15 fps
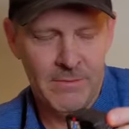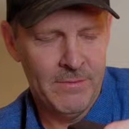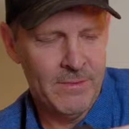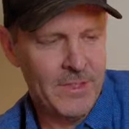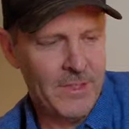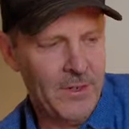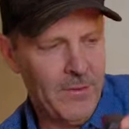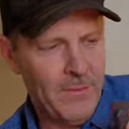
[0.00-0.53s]

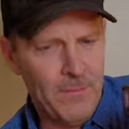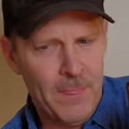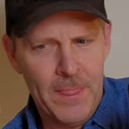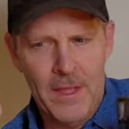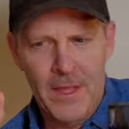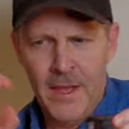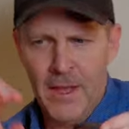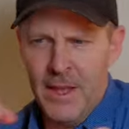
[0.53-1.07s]
So,
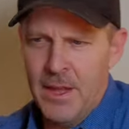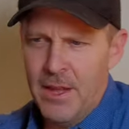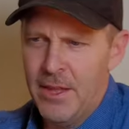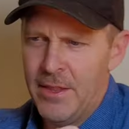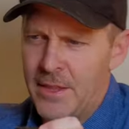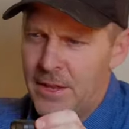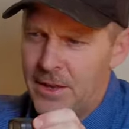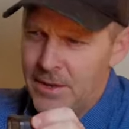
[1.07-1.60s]

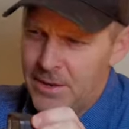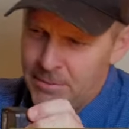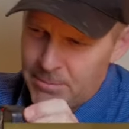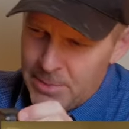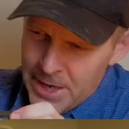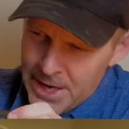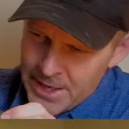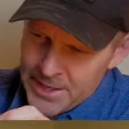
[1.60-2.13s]
and then
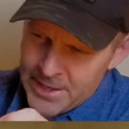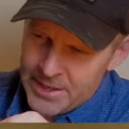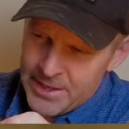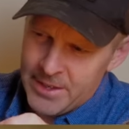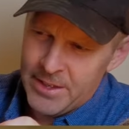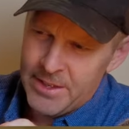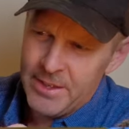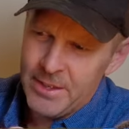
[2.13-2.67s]
back
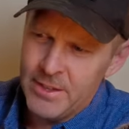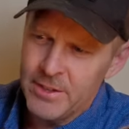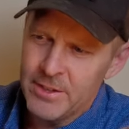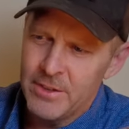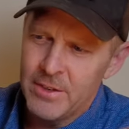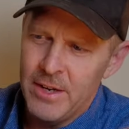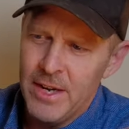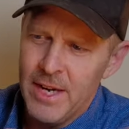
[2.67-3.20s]

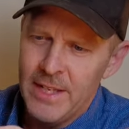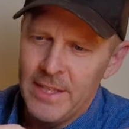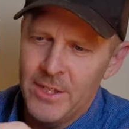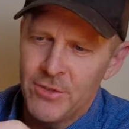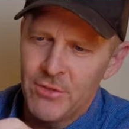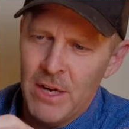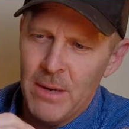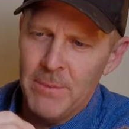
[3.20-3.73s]
here I had to
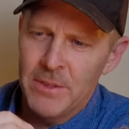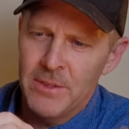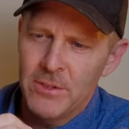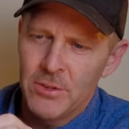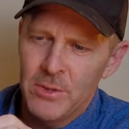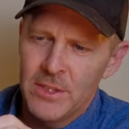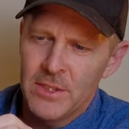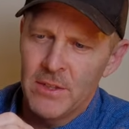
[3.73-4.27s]
drop it
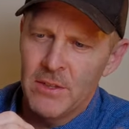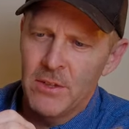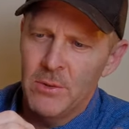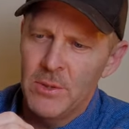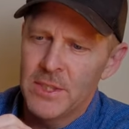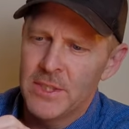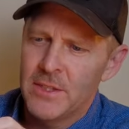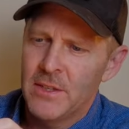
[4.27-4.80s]
to its
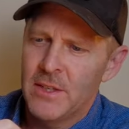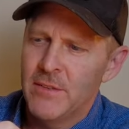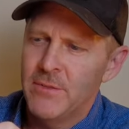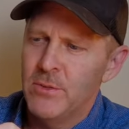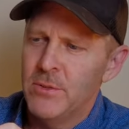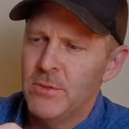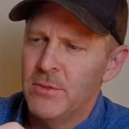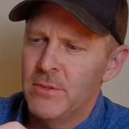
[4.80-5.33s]
lowest
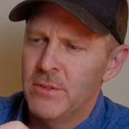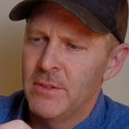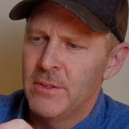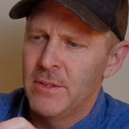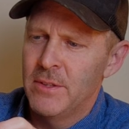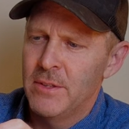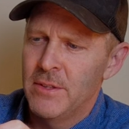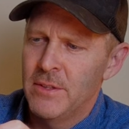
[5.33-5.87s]
level
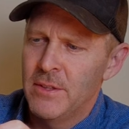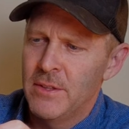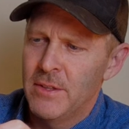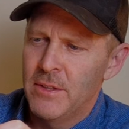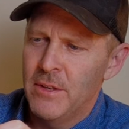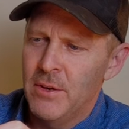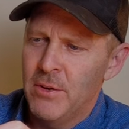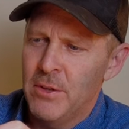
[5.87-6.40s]

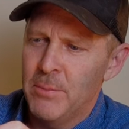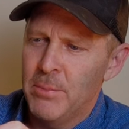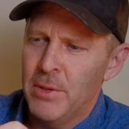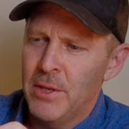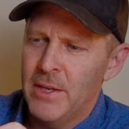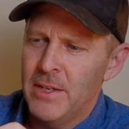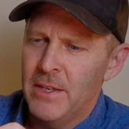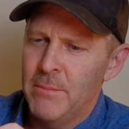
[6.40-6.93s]
on the
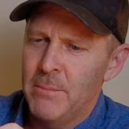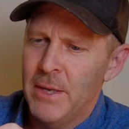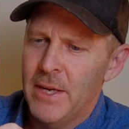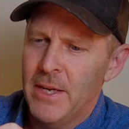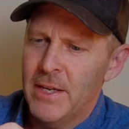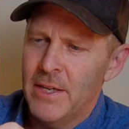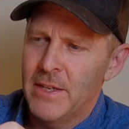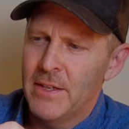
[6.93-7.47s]
plate in the
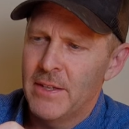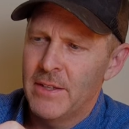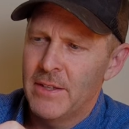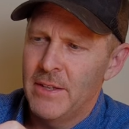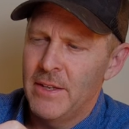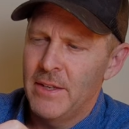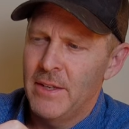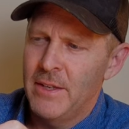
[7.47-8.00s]
back,
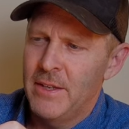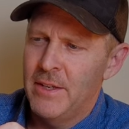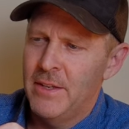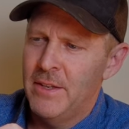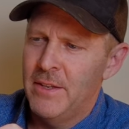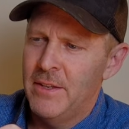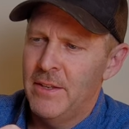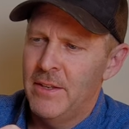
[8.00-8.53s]

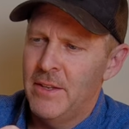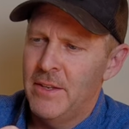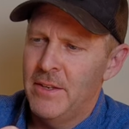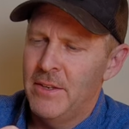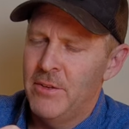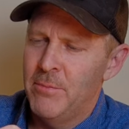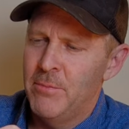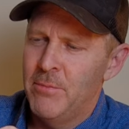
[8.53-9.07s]
and
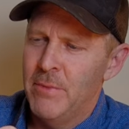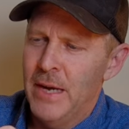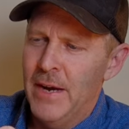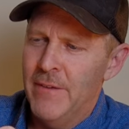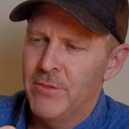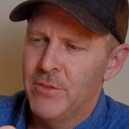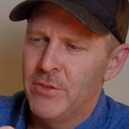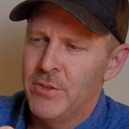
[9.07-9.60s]
then you
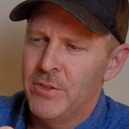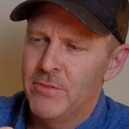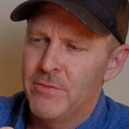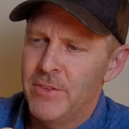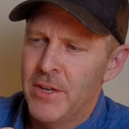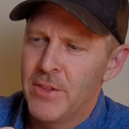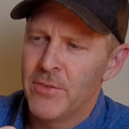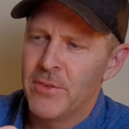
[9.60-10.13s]
have to just
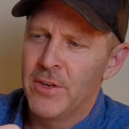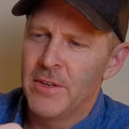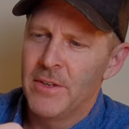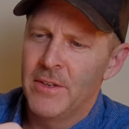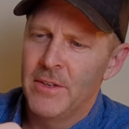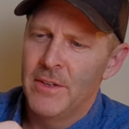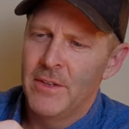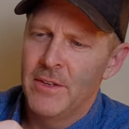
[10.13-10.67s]
feather it
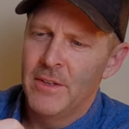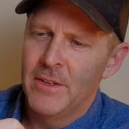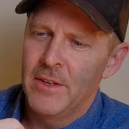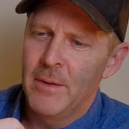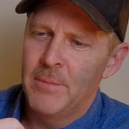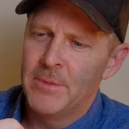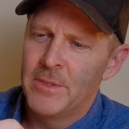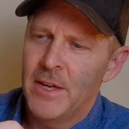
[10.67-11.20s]

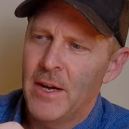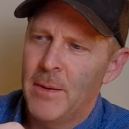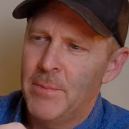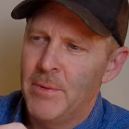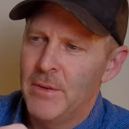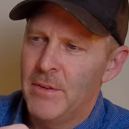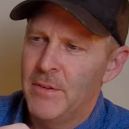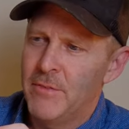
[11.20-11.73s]
up top
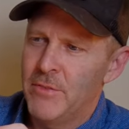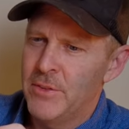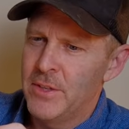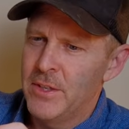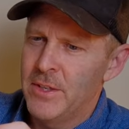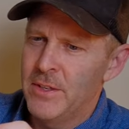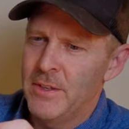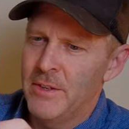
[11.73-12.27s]
for
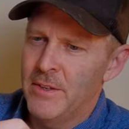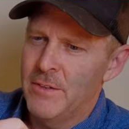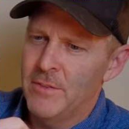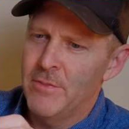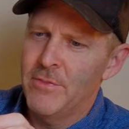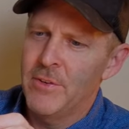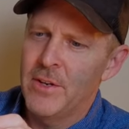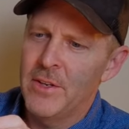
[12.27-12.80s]
the
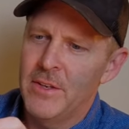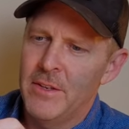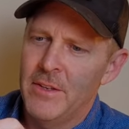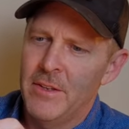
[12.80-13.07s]
front